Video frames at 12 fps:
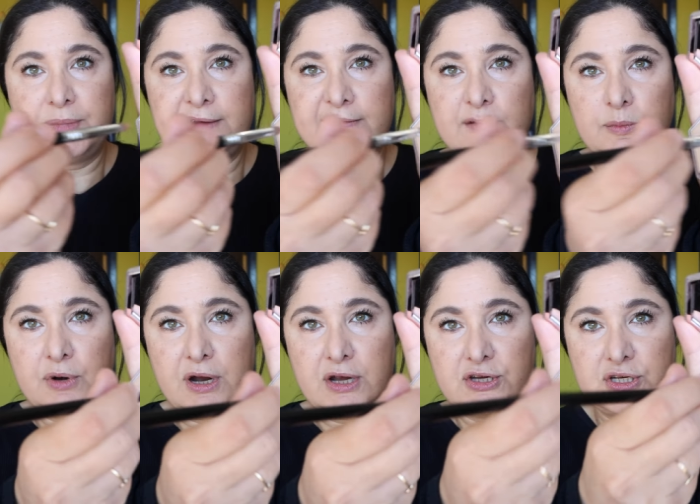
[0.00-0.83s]
pencil
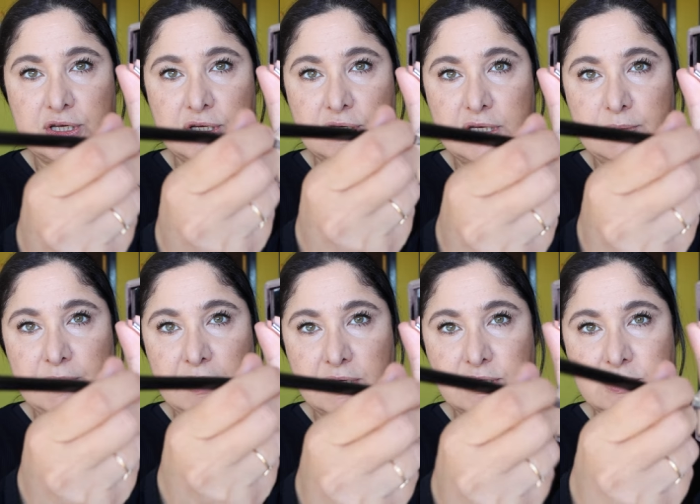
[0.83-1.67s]
brush
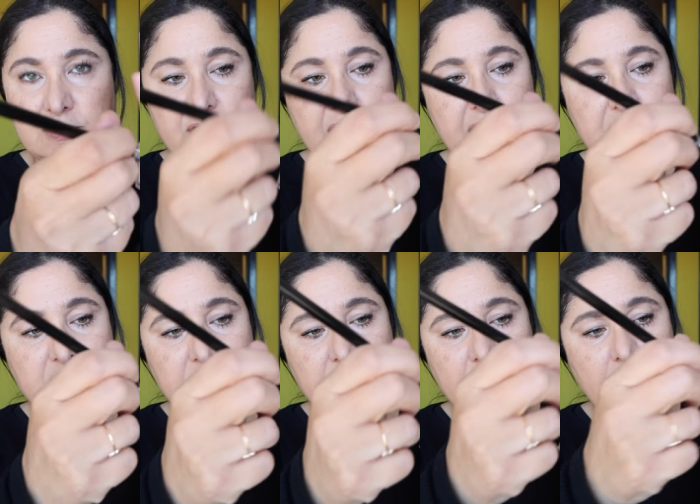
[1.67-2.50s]
dipping into that
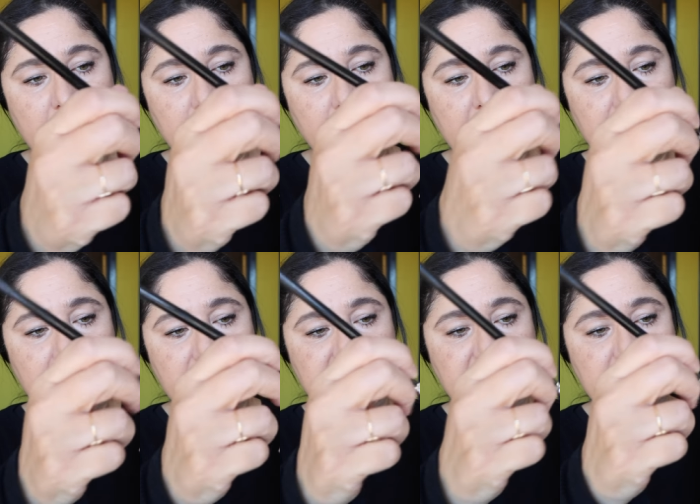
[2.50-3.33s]
highlighter
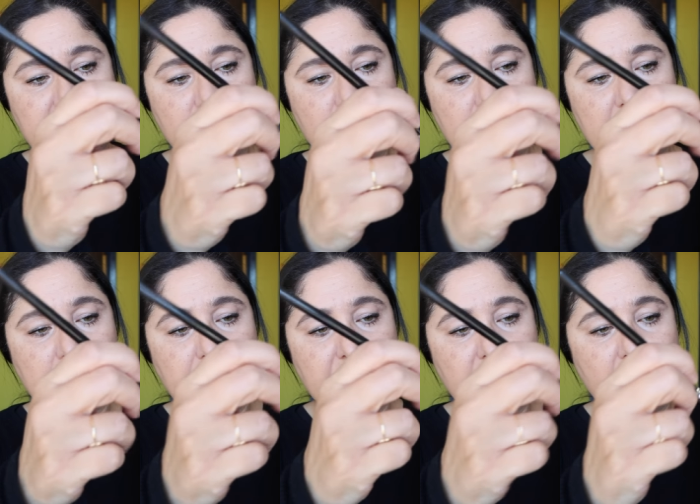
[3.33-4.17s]
just to do a little
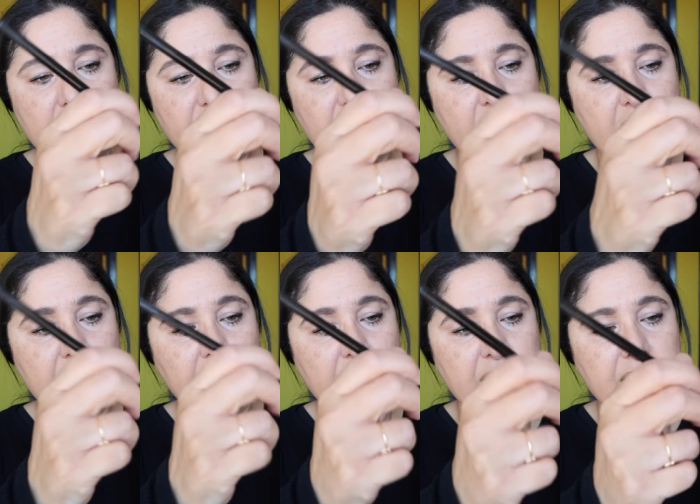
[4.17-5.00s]
bit of
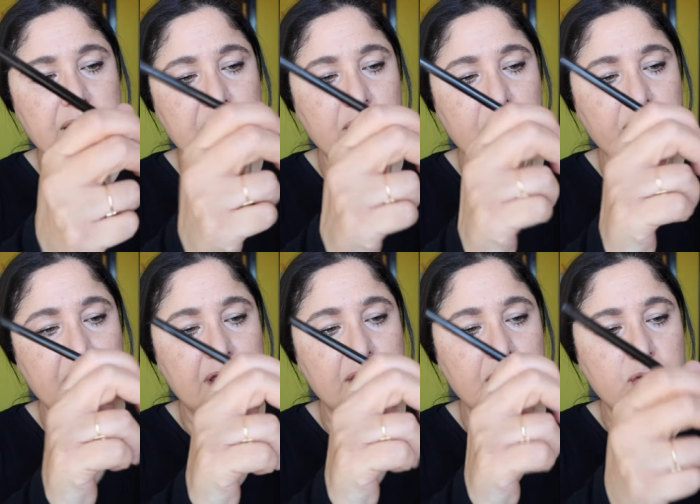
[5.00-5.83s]
highlighting on the
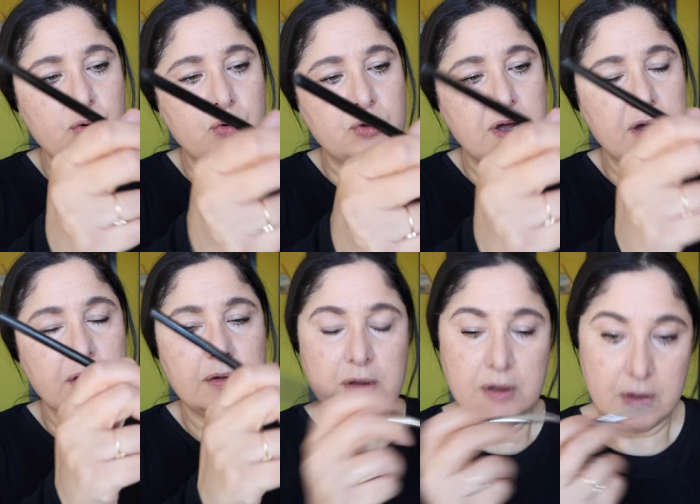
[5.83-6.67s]
inner corner
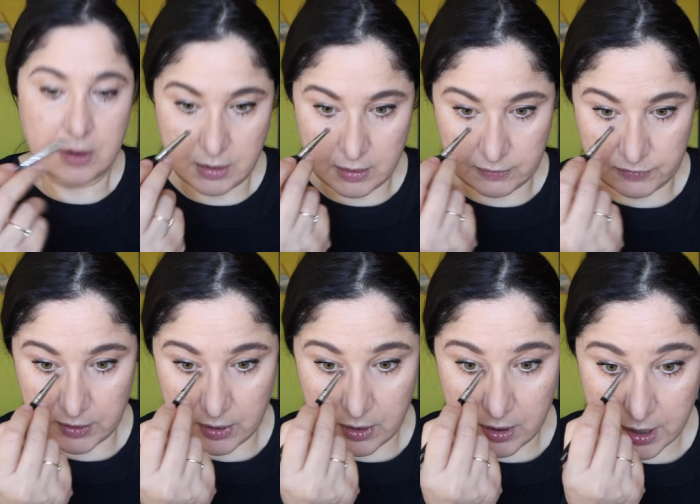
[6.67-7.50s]
of
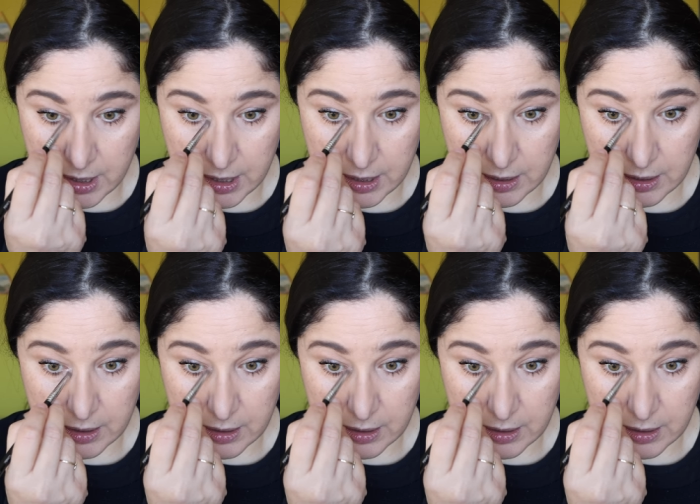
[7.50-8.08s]
the eye